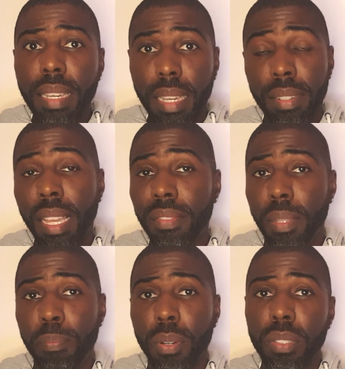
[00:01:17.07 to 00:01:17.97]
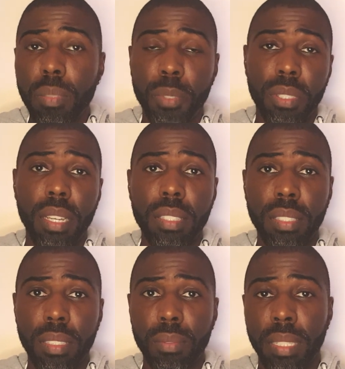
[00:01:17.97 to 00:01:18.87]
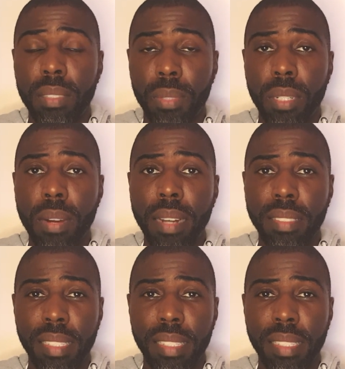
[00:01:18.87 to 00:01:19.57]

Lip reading: and you have the post-production that requires